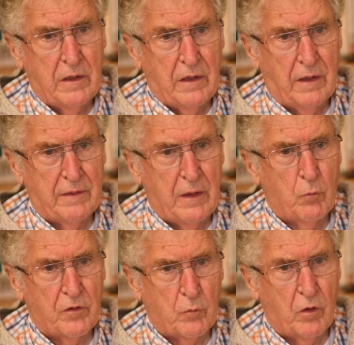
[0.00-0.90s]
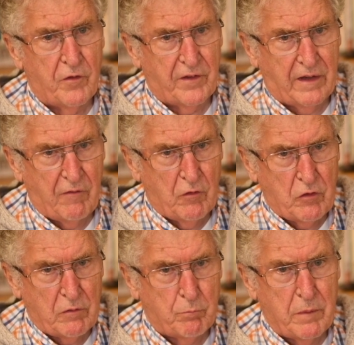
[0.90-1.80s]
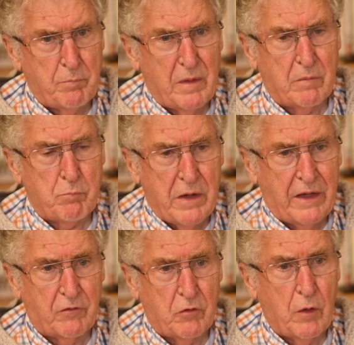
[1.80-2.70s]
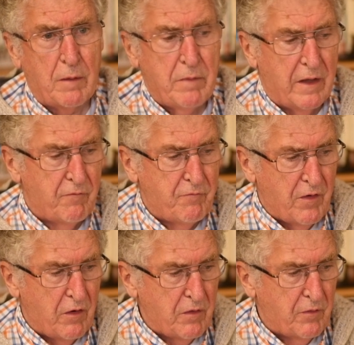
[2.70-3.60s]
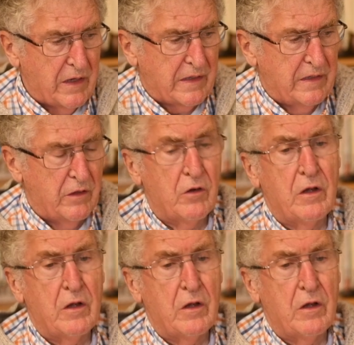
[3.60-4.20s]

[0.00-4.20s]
And they were the ones that gave the big breakthrough and made it very, very clear